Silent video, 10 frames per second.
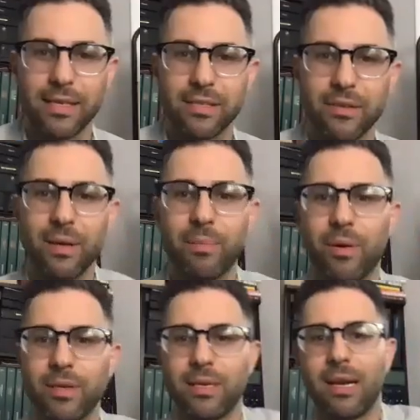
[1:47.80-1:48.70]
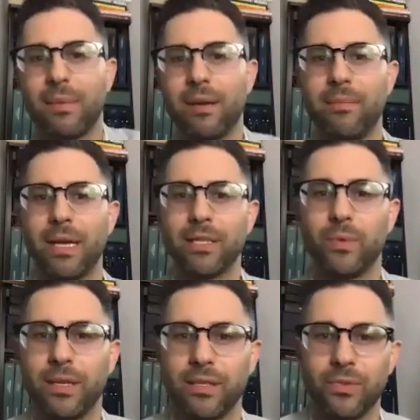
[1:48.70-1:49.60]
started part-time at a
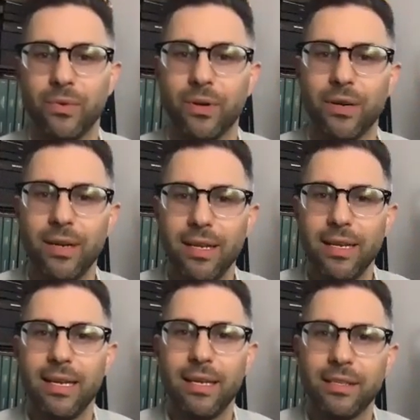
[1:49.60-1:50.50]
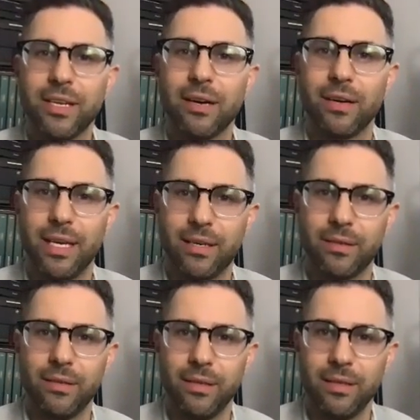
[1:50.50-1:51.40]
menswear store in Cherry
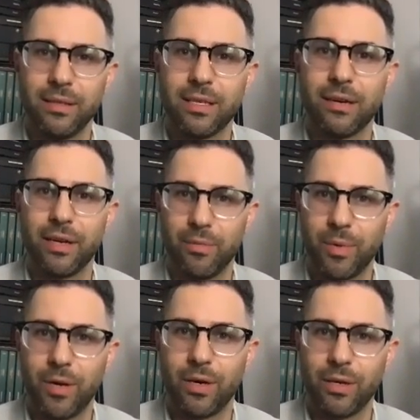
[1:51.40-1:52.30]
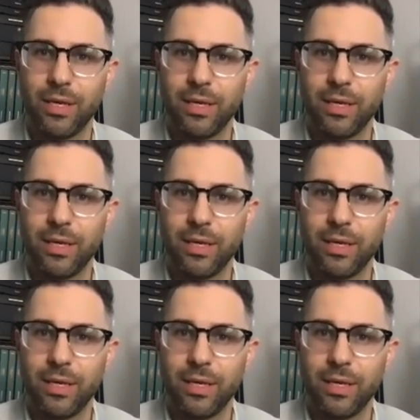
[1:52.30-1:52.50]
Hill Mall,